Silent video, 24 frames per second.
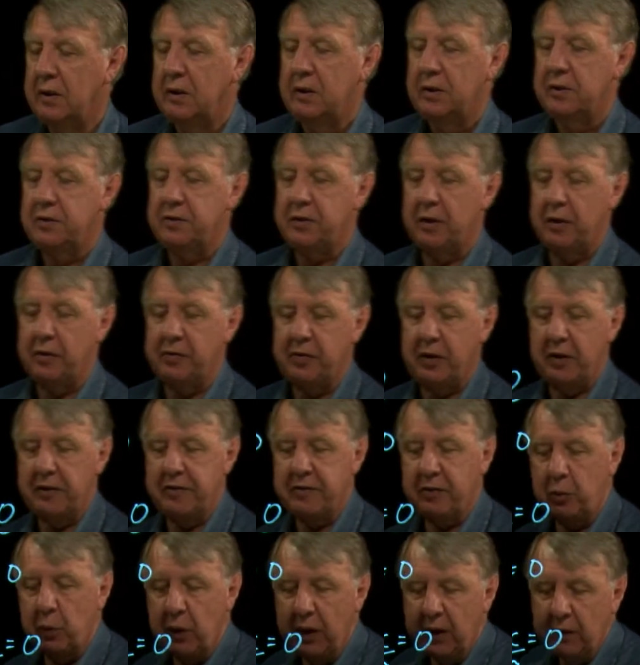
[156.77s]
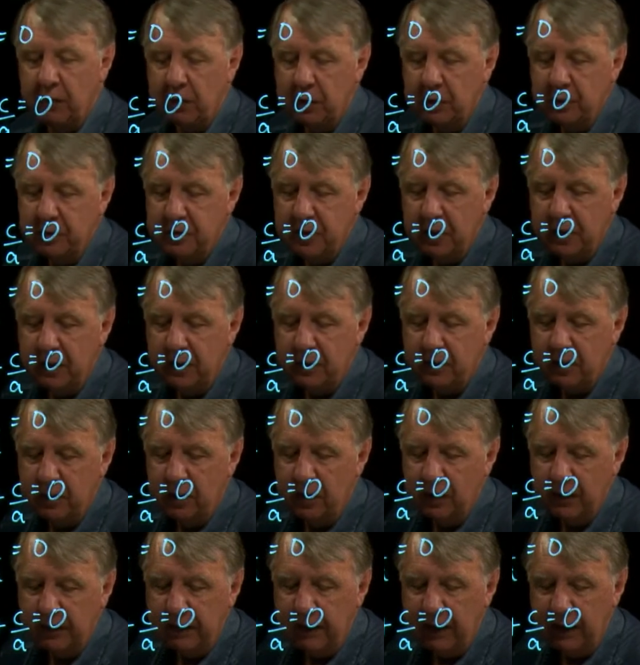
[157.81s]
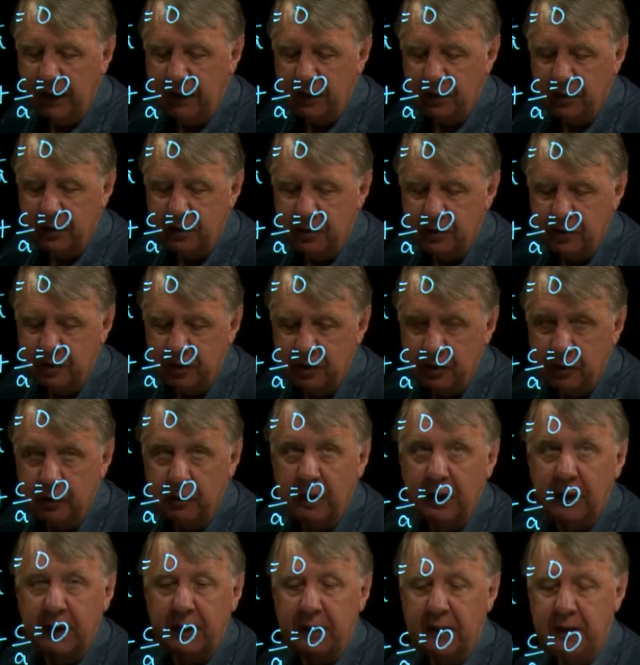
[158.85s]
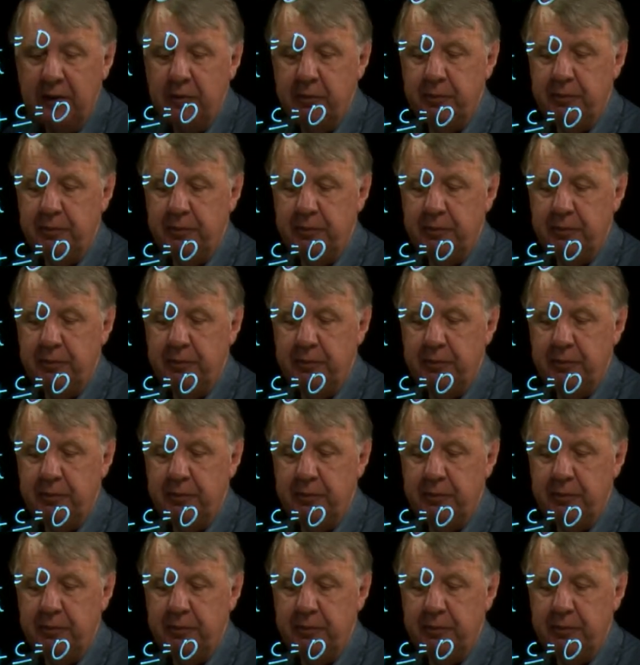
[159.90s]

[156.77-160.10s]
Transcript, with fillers: So if I square root it, I get 2a.